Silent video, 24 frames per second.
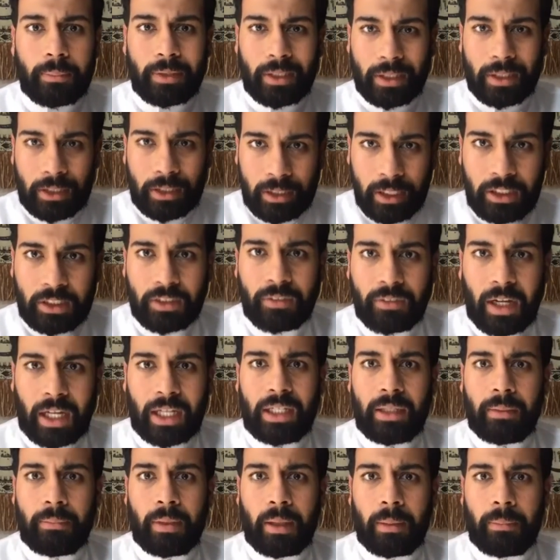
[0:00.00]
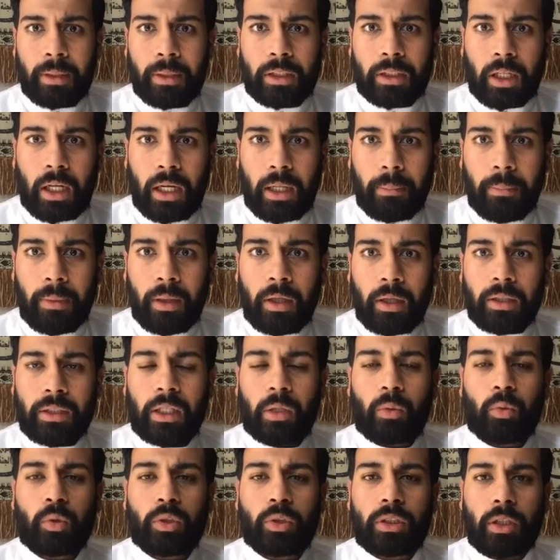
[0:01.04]
the seat of Ali ibn Abi Talib that
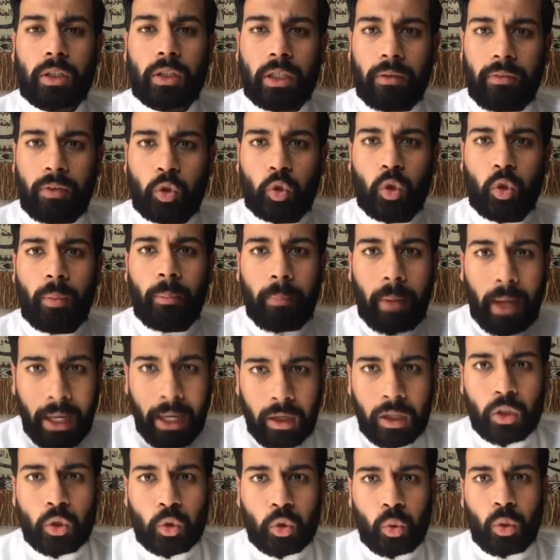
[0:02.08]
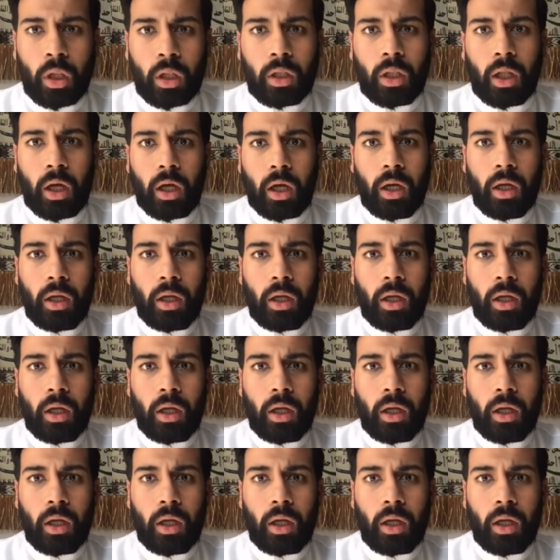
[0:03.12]
was given to him by Rasulullah.